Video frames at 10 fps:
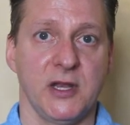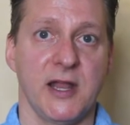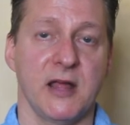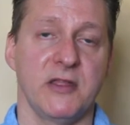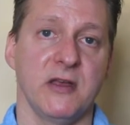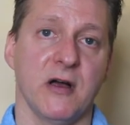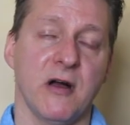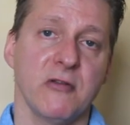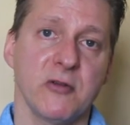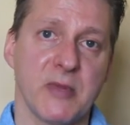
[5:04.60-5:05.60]
Now the
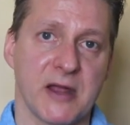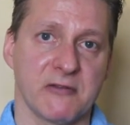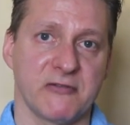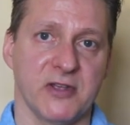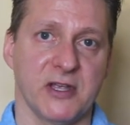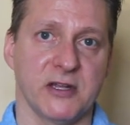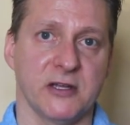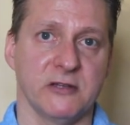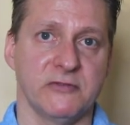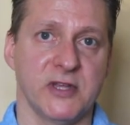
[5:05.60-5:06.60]
other benefit
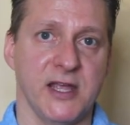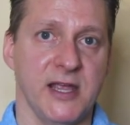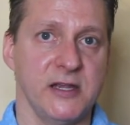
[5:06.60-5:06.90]
of the